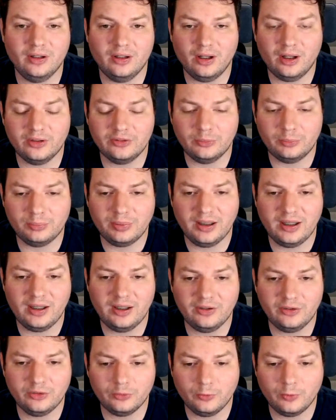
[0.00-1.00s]
at the
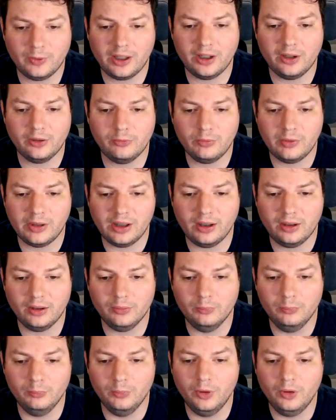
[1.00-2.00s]
place where we are
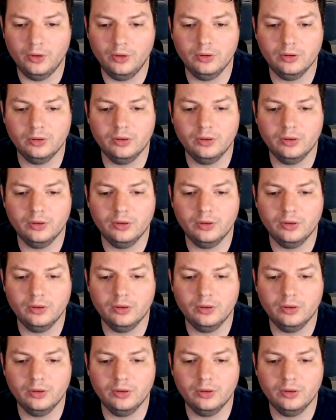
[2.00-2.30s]
more